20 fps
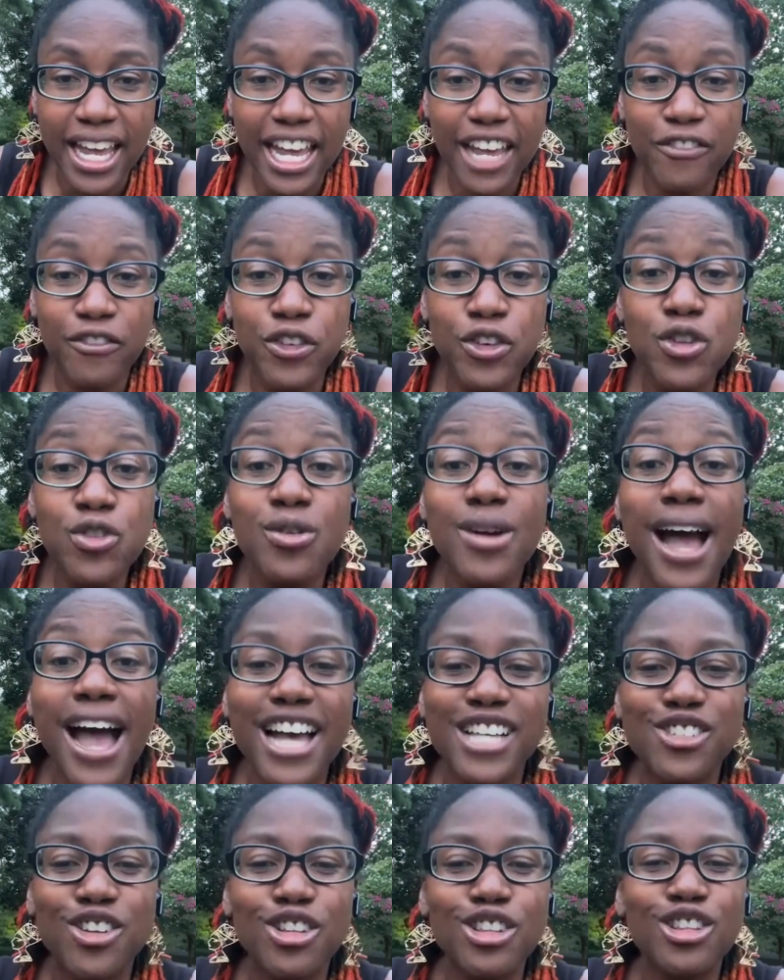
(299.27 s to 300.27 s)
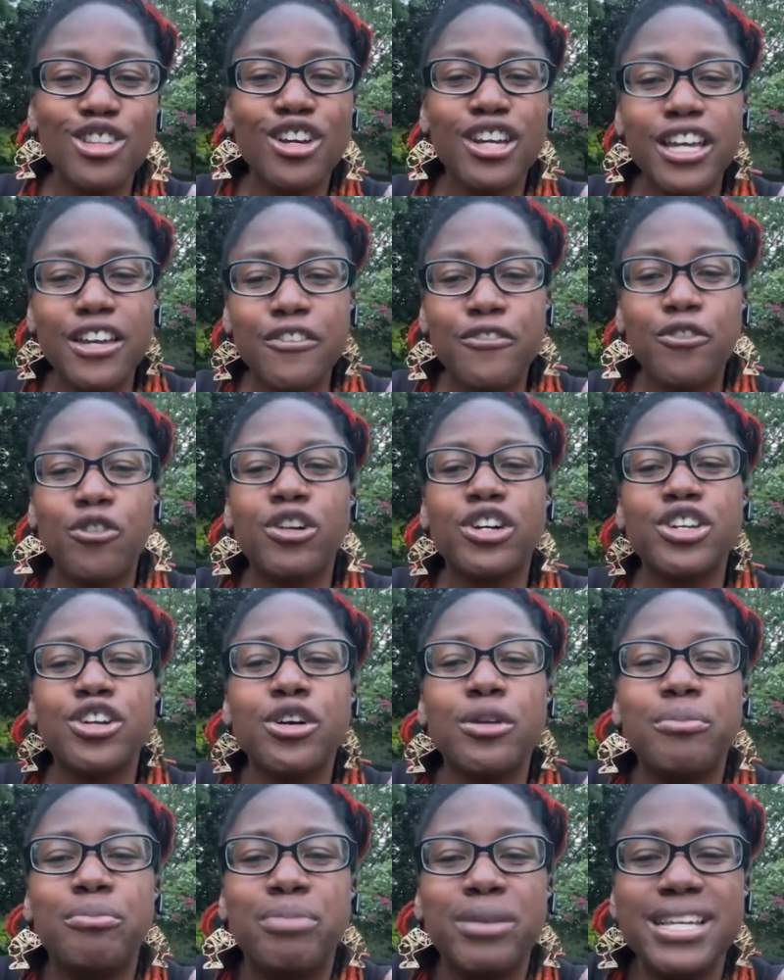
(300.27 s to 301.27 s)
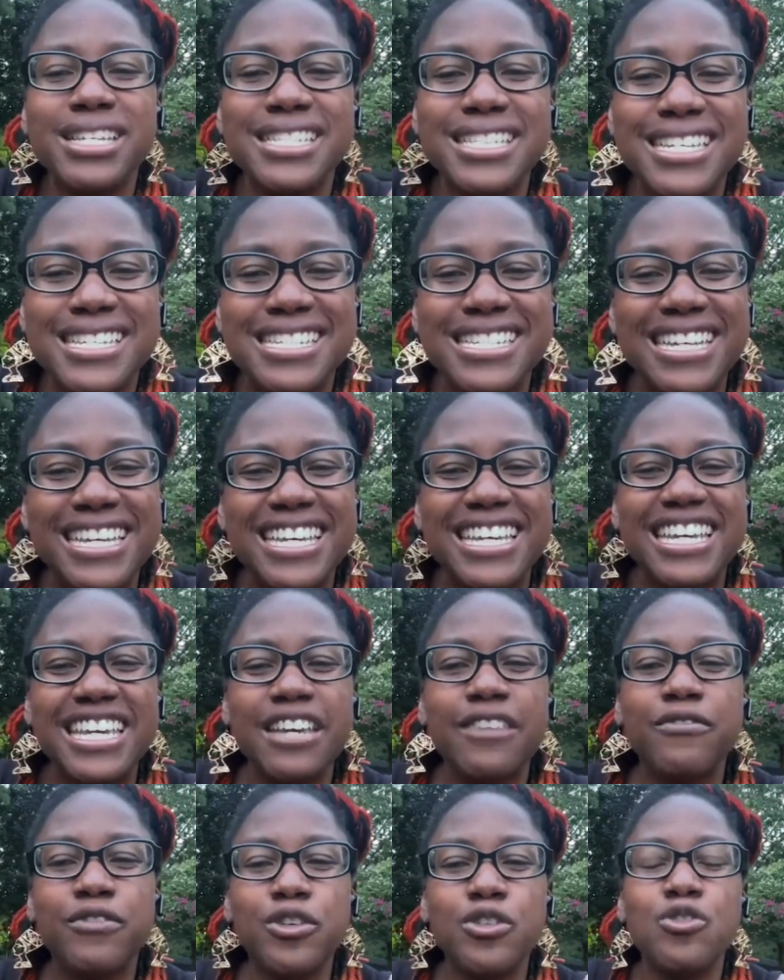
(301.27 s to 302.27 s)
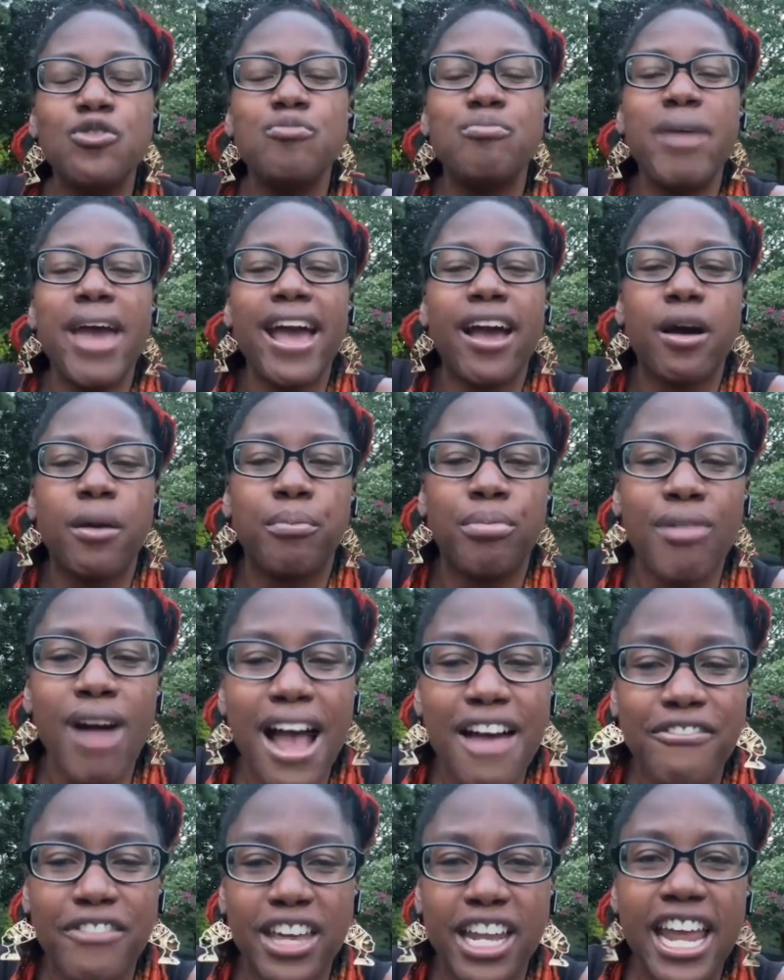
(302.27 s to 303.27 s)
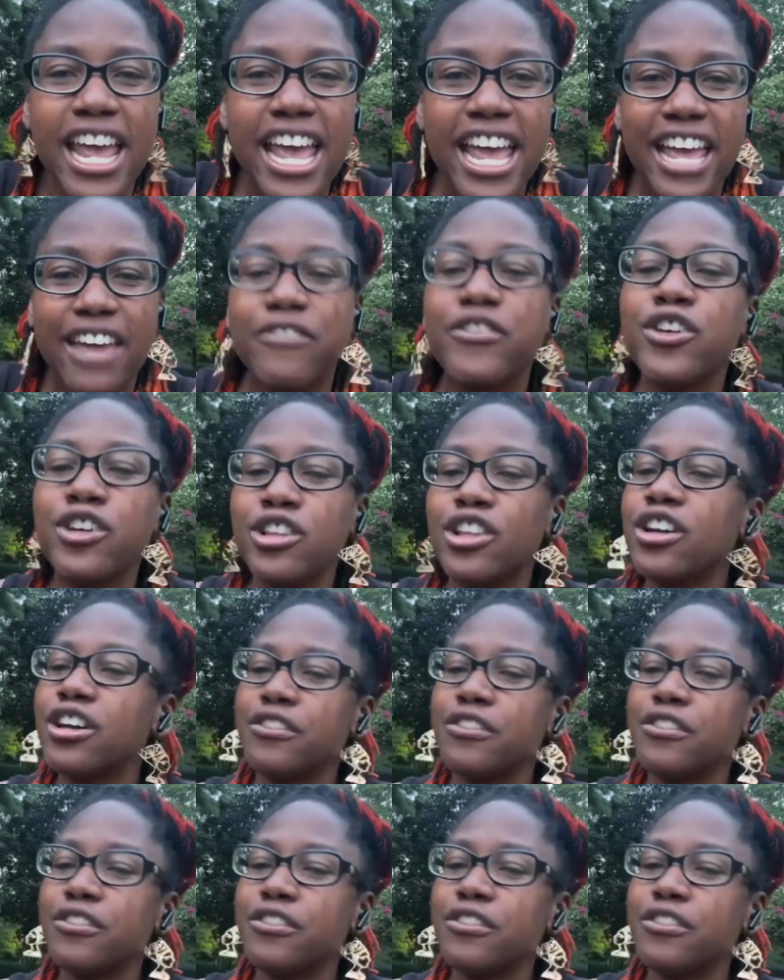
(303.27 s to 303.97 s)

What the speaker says: If you guys are looking for your business to give you back a profit, if you're